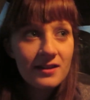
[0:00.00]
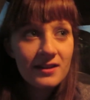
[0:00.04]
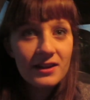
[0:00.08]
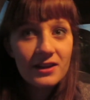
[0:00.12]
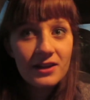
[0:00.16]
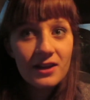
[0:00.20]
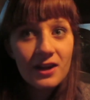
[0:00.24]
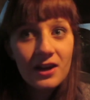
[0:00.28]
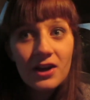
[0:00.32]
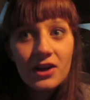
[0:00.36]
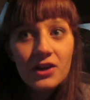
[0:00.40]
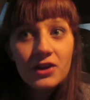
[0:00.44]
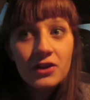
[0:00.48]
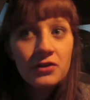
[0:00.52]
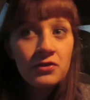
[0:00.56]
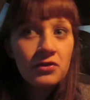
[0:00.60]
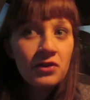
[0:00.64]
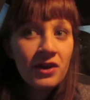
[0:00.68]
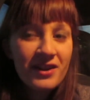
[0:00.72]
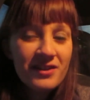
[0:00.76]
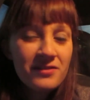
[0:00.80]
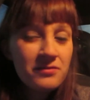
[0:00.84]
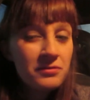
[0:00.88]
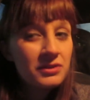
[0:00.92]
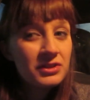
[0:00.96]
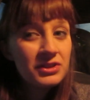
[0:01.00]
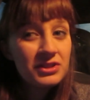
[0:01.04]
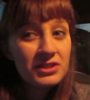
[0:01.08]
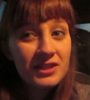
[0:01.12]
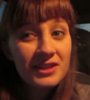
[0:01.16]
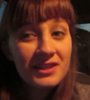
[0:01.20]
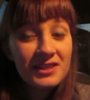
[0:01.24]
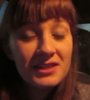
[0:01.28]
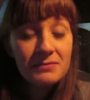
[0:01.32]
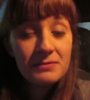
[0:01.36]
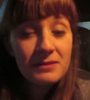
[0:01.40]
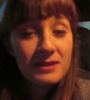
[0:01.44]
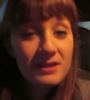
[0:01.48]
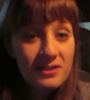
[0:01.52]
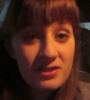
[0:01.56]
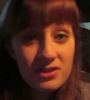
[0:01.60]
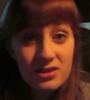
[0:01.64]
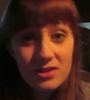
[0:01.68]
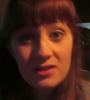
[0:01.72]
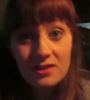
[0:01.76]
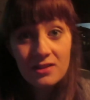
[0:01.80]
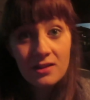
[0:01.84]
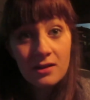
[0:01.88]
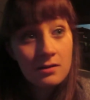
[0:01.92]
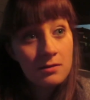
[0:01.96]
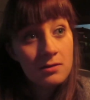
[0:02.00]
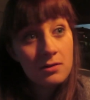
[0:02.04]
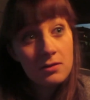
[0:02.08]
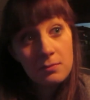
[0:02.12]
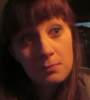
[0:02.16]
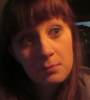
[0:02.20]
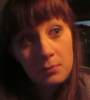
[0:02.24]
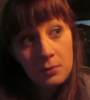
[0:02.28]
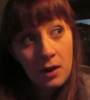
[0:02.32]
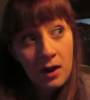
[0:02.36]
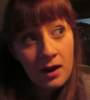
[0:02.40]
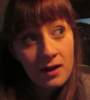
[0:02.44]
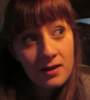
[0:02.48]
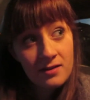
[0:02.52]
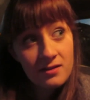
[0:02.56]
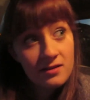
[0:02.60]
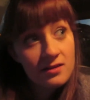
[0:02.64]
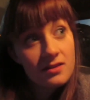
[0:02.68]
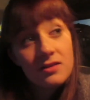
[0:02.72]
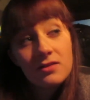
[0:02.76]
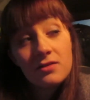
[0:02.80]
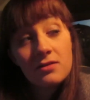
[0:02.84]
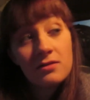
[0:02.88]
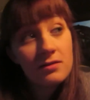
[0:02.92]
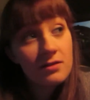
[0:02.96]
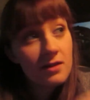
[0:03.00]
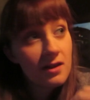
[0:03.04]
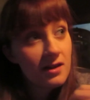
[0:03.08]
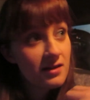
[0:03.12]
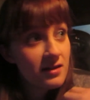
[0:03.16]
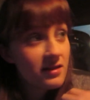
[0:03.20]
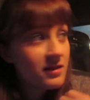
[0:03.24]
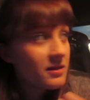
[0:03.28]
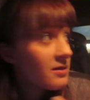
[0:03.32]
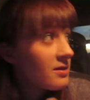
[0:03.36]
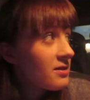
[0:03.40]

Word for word: Like you guys will just get to be as surprised as as,